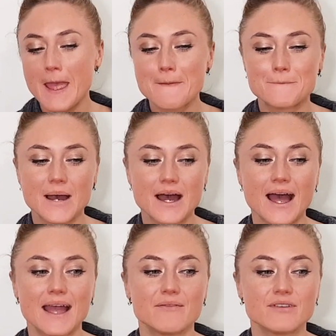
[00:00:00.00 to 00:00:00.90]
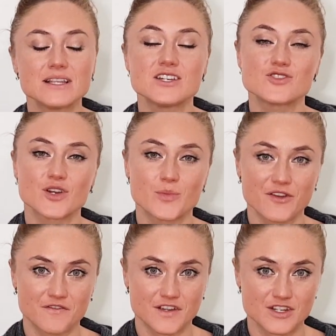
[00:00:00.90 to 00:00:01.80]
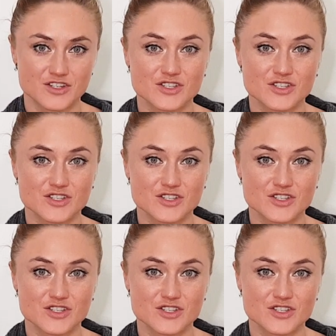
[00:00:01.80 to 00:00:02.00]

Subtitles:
But I really enjoy my fish.